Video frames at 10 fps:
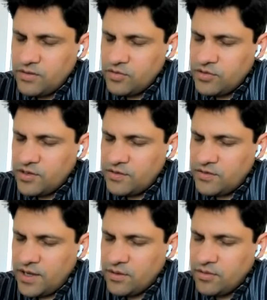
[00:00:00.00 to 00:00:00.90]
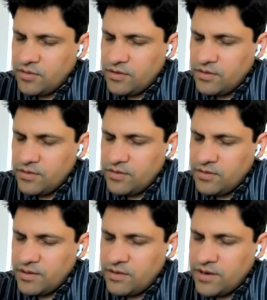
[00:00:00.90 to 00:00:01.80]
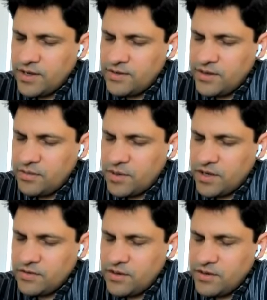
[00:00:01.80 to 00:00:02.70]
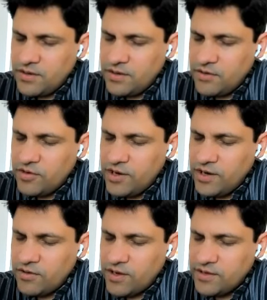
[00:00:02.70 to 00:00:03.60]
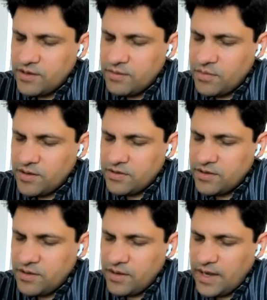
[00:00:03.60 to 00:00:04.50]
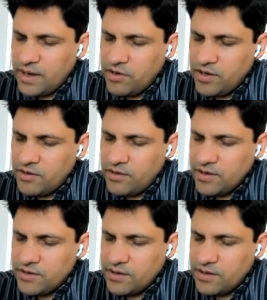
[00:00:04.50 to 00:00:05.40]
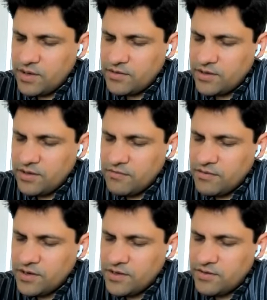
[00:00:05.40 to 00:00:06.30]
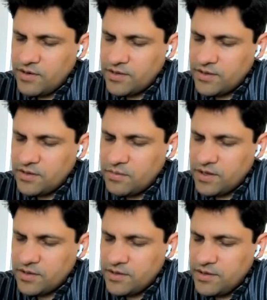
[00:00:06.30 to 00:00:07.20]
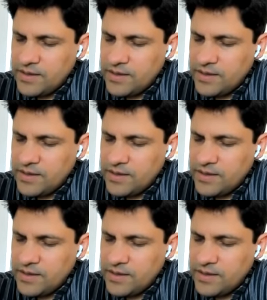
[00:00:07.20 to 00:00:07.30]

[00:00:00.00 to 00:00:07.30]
So just sound, arising and passing, drilling arising and passing, hammering arising and passing, words arising and passing.